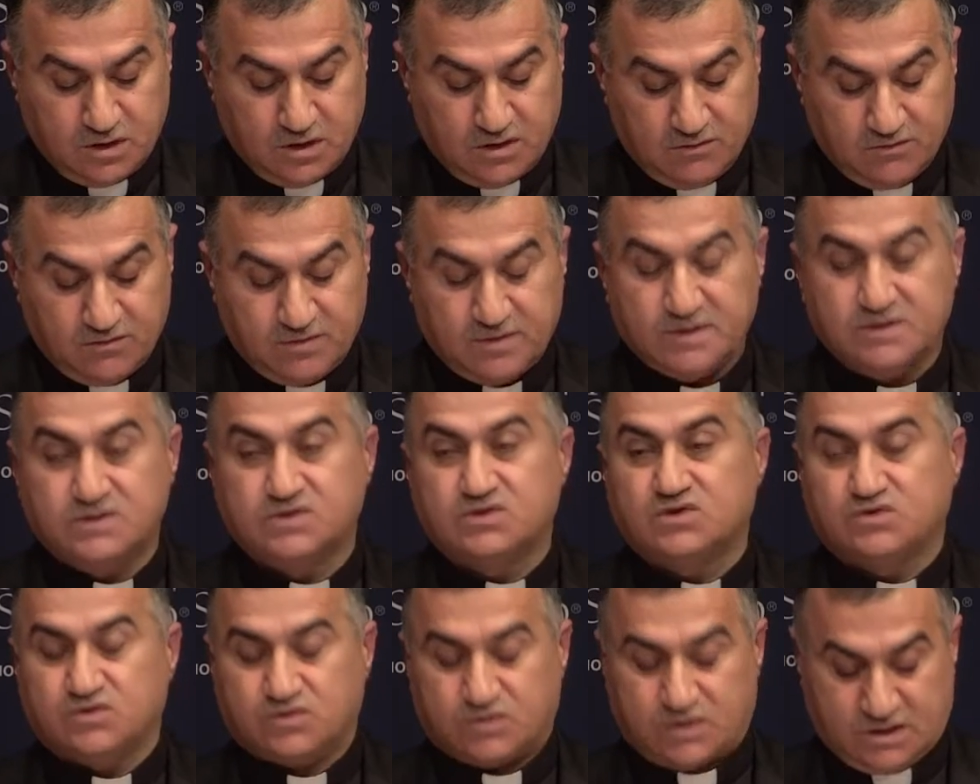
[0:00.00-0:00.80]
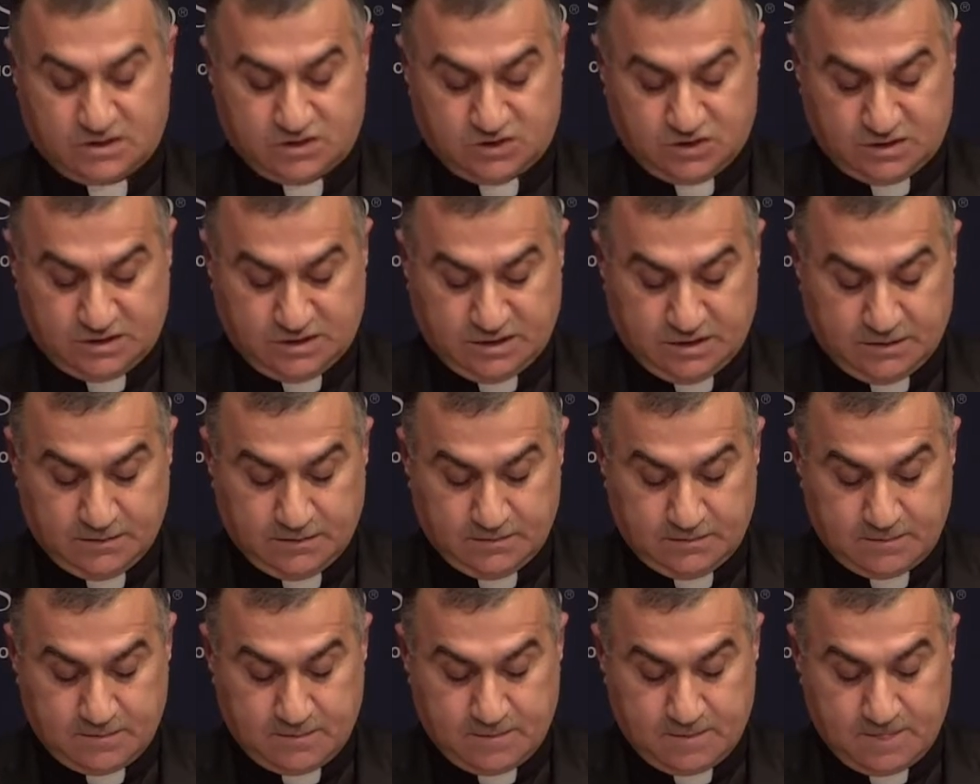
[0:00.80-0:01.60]
of this tragedy.
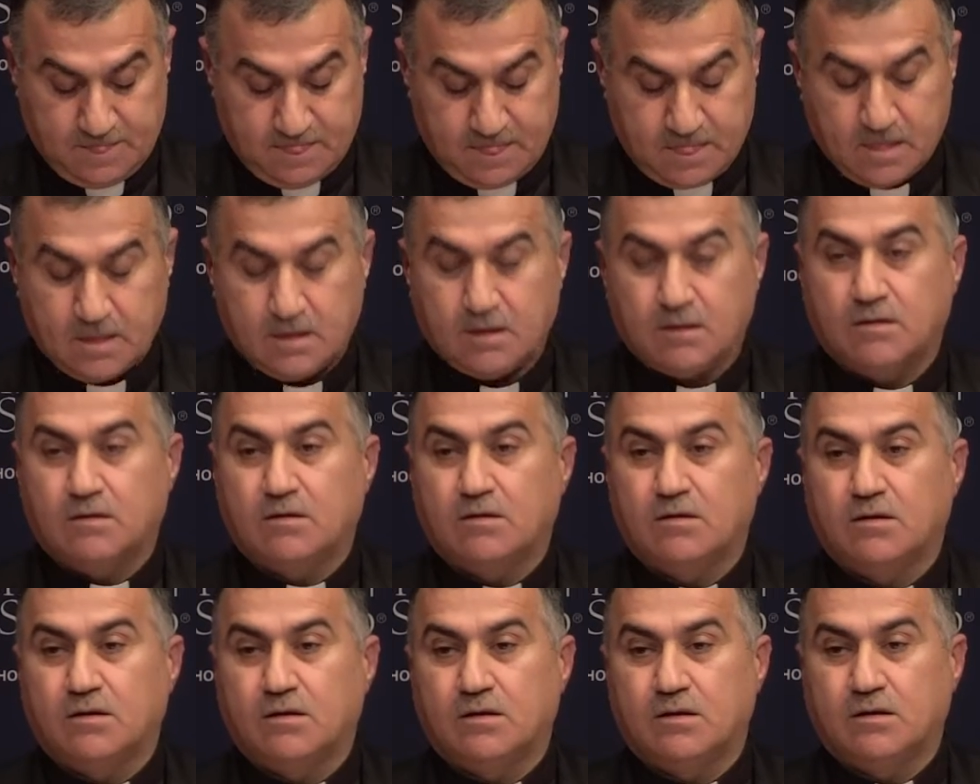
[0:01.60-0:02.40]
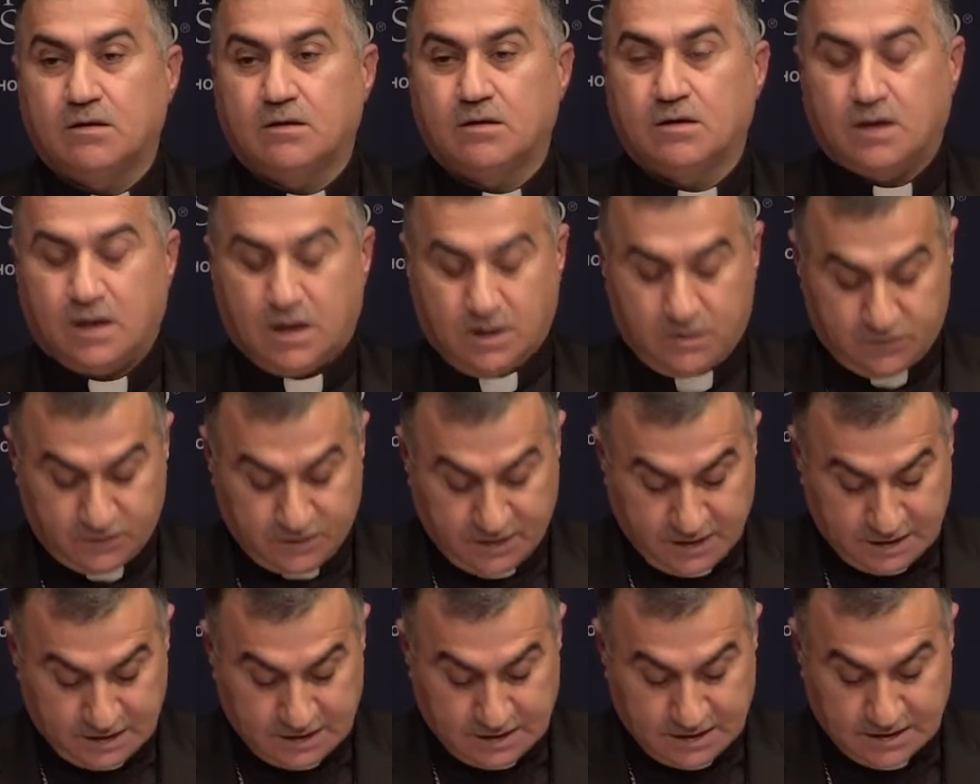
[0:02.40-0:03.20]
I
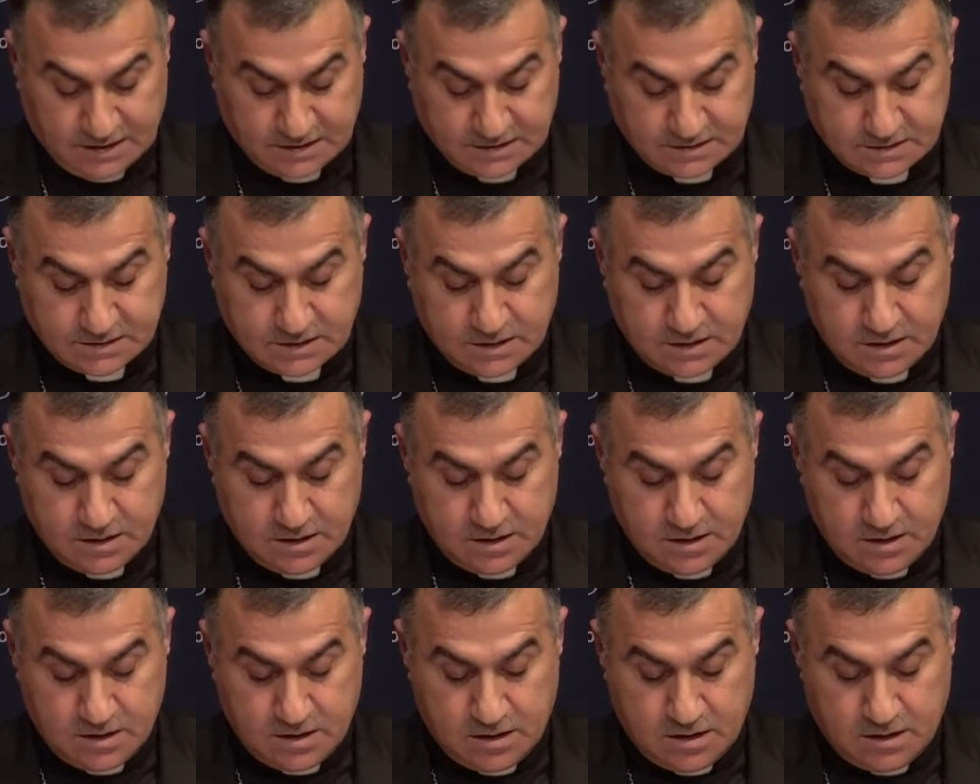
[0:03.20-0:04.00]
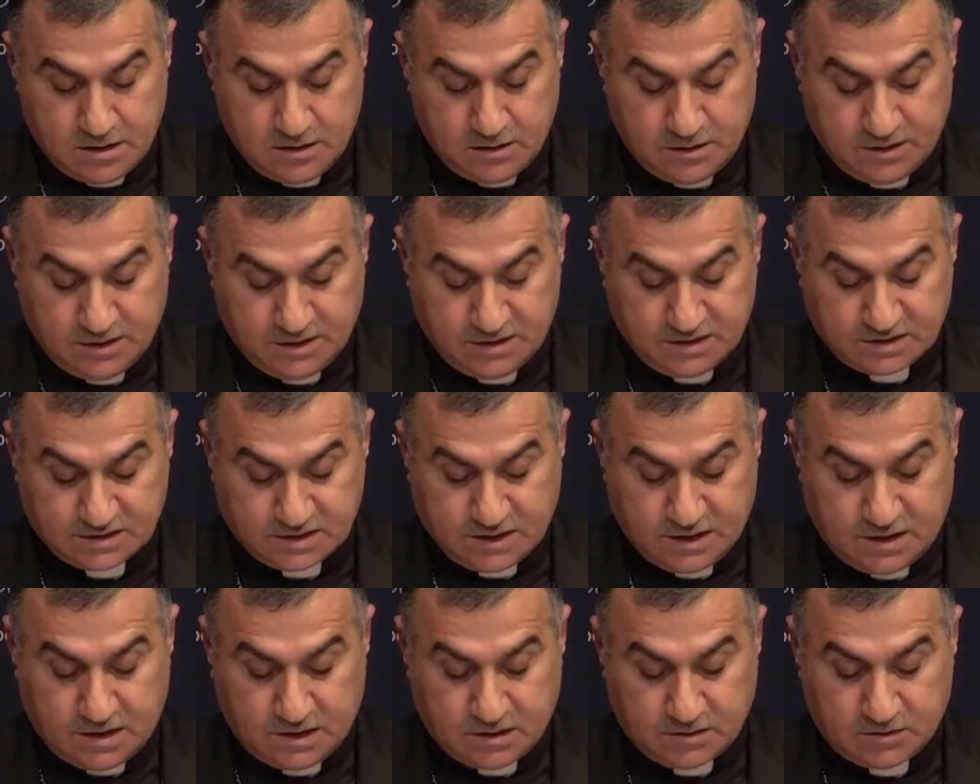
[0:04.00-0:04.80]
realize these
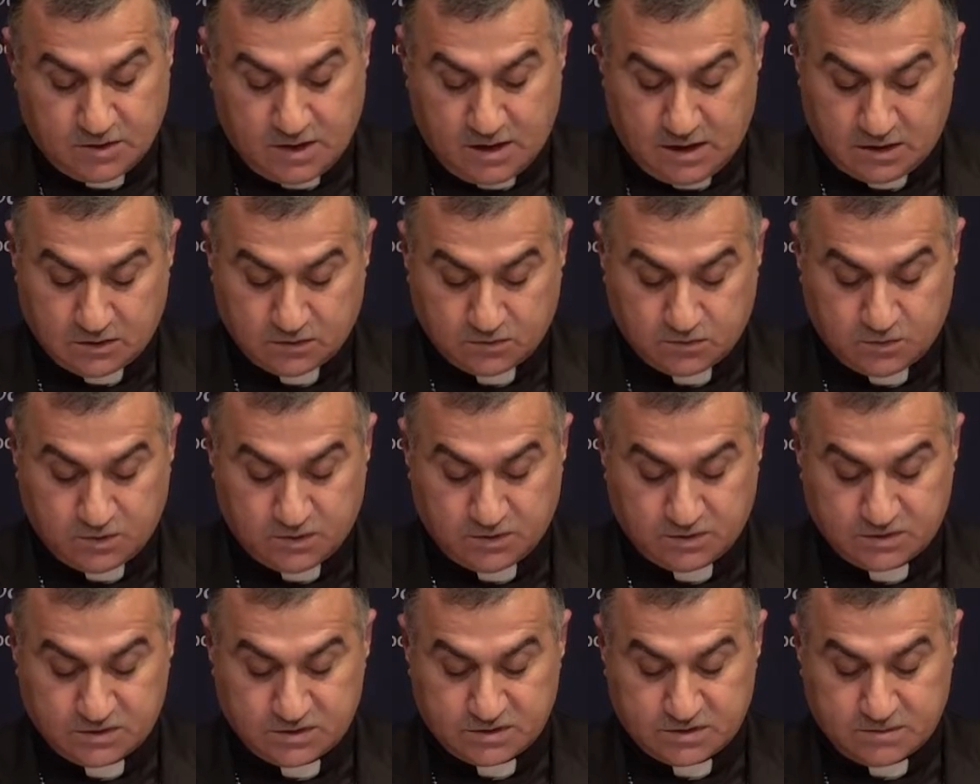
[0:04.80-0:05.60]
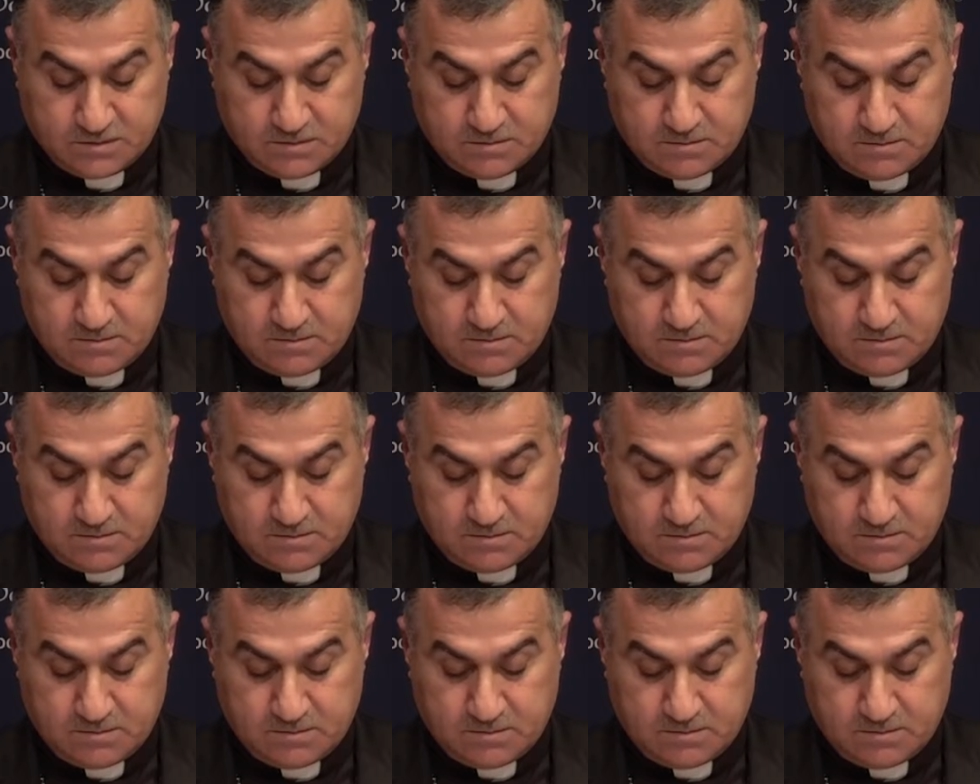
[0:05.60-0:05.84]
are hard words,